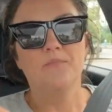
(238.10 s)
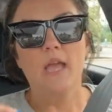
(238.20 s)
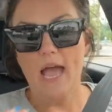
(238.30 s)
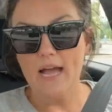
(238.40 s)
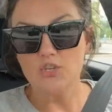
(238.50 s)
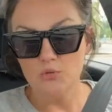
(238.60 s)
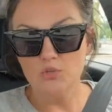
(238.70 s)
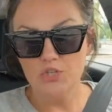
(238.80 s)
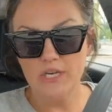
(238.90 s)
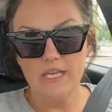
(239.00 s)
actual
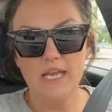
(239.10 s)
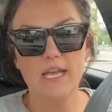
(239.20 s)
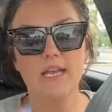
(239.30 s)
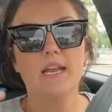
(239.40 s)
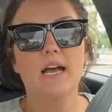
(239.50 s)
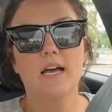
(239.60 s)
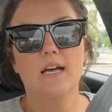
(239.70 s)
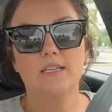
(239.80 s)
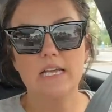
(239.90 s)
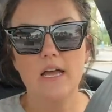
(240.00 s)
chicken,
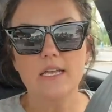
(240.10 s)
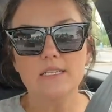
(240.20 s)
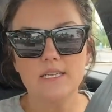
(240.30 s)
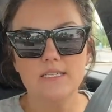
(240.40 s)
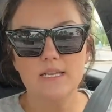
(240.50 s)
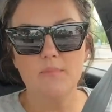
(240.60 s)
Italian seasoning